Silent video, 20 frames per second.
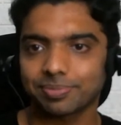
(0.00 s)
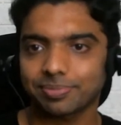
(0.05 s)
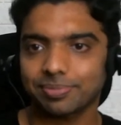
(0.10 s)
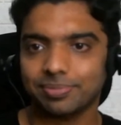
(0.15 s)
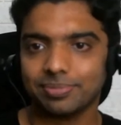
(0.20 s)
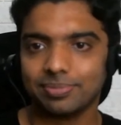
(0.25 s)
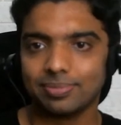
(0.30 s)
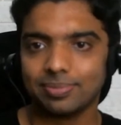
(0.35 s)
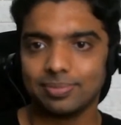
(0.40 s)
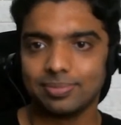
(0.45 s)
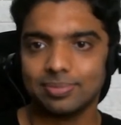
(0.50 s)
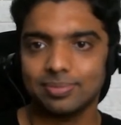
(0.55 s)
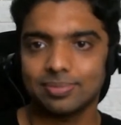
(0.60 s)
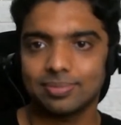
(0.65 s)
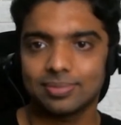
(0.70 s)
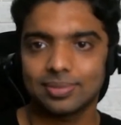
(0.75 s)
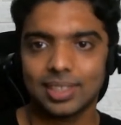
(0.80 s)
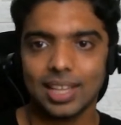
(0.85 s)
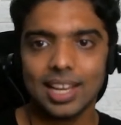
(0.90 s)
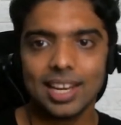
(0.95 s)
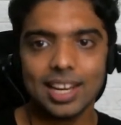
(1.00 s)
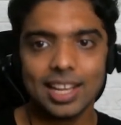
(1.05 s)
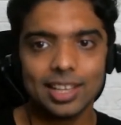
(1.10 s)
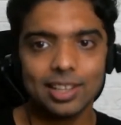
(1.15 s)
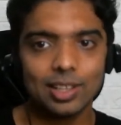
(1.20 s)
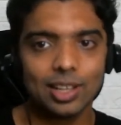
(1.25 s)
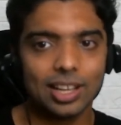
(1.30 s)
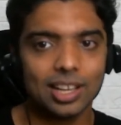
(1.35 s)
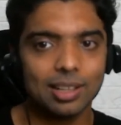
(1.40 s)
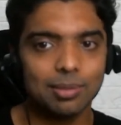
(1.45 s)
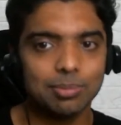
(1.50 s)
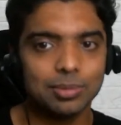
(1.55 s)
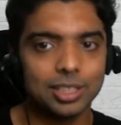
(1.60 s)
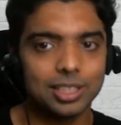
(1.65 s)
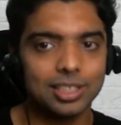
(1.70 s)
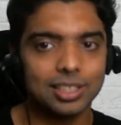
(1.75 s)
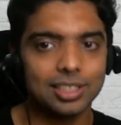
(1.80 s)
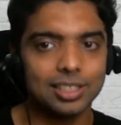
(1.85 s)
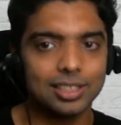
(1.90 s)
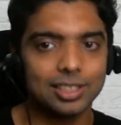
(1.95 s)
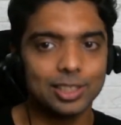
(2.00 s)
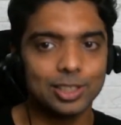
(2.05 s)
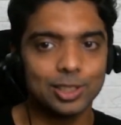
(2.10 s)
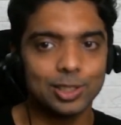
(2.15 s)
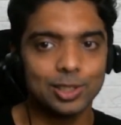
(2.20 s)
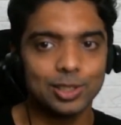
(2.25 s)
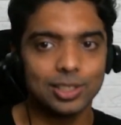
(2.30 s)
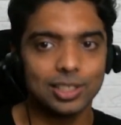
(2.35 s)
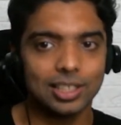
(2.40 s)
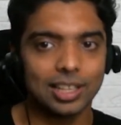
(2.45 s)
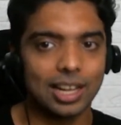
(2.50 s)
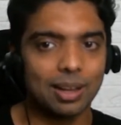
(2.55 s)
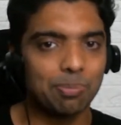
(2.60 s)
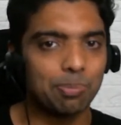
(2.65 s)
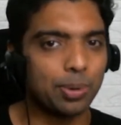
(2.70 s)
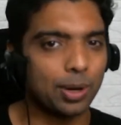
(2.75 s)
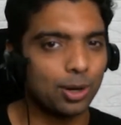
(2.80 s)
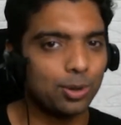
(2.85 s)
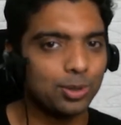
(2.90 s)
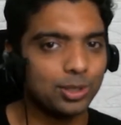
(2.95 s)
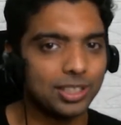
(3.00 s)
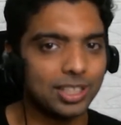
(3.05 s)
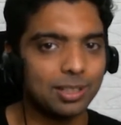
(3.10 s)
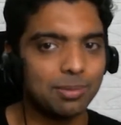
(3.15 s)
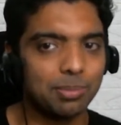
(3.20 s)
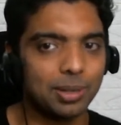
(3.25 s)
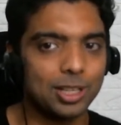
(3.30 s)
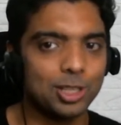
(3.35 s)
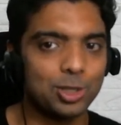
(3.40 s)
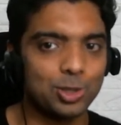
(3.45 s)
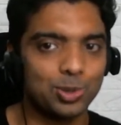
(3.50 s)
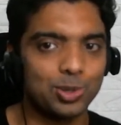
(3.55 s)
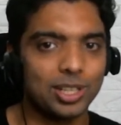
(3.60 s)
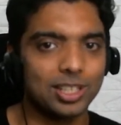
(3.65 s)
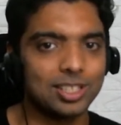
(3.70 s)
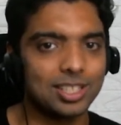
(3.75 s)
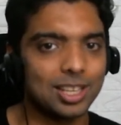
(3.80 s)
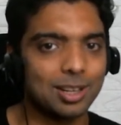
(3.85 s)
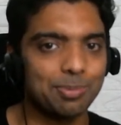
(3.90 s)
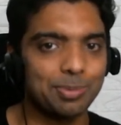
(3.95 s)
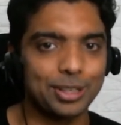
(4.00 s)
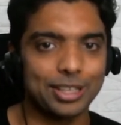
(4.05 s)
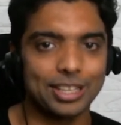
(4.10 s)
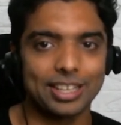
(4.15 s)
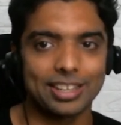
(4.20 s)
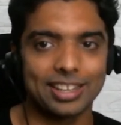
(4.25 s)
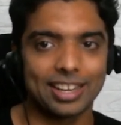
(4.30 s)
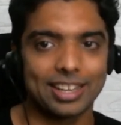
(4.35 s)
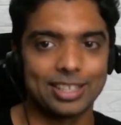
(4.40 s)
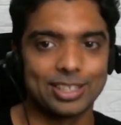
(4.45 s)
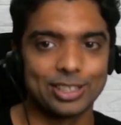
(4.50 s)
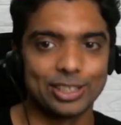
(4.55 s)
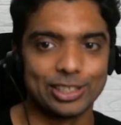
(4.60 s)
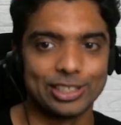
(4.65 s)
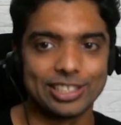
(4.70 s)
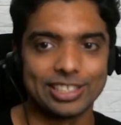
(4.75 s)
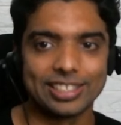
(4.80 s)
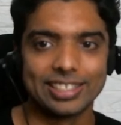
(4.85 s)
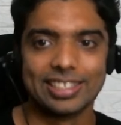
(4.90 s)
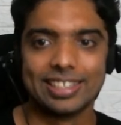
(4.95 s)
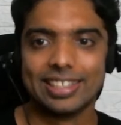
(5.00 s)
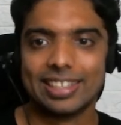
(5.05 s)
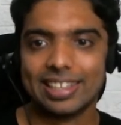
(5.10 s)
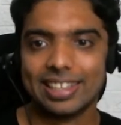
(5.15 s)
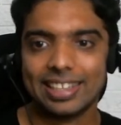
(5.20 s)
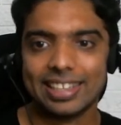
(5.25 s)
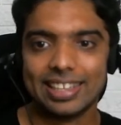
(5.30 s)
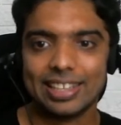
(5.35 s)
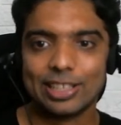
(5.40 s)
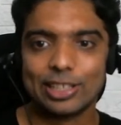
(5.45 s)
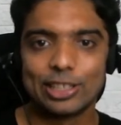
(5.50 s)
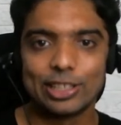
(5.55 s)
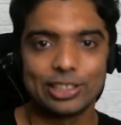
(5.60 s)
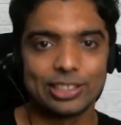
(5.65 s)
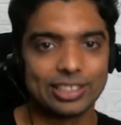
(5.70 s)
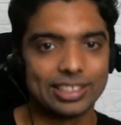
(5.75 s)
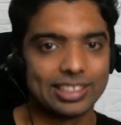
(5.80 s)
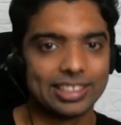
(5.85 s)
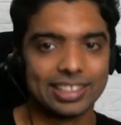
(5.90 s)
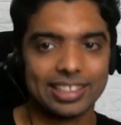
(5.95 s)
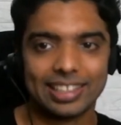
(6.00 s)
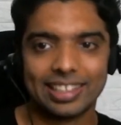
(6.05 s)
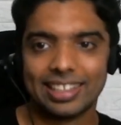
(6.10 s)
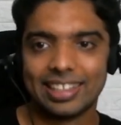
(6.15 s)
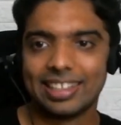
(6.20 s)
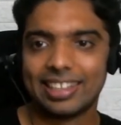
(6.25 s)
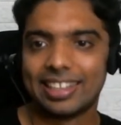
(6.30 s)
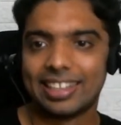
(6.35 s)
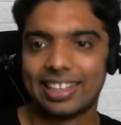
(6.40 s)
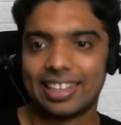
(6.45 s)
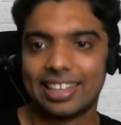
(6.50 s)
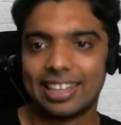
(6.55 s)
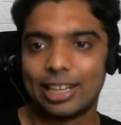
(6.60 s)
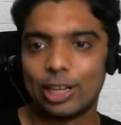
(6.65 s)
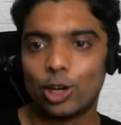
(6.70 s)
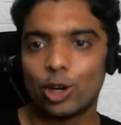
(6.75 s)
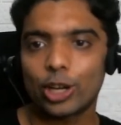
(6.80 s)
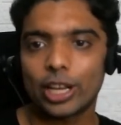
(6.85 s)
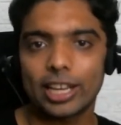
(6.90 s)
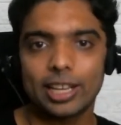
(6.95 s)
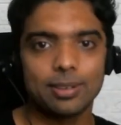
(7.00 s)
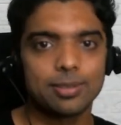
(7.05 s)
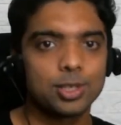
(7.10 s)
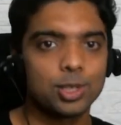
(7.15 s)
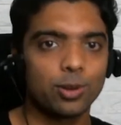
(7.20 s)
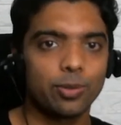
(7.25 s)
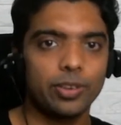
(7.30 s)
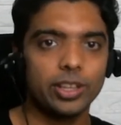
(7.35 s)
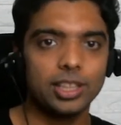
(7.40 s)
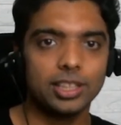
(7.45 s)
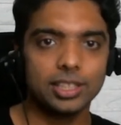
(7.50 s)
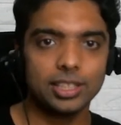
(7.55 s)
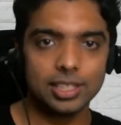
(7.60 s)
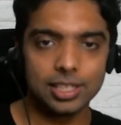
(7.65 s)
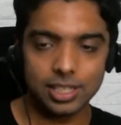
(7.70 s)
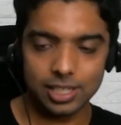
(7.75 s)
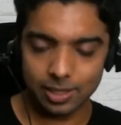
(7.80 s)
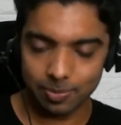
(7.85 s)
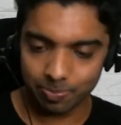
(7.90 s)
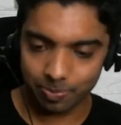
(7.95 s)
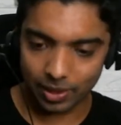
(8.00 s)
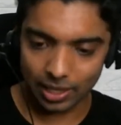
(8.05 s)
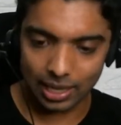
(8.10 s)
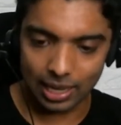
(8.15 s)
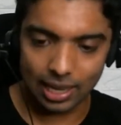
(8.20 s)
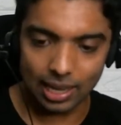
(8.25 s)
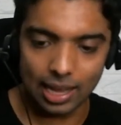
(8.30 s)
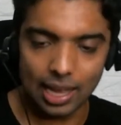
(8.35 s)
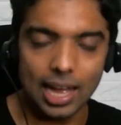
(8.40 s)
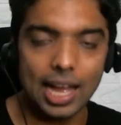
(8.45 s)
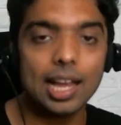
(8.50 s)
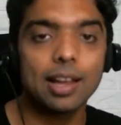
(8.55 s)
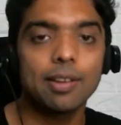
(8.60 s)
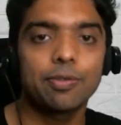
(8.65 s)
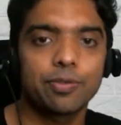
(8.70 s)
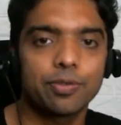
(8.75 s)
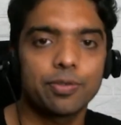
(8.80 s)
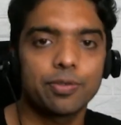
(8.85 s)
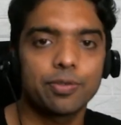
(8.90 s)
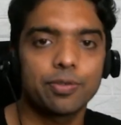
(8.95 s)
Good job. And I'm little, you know, proud that my students are picking right choice. Good. Okay. So with this,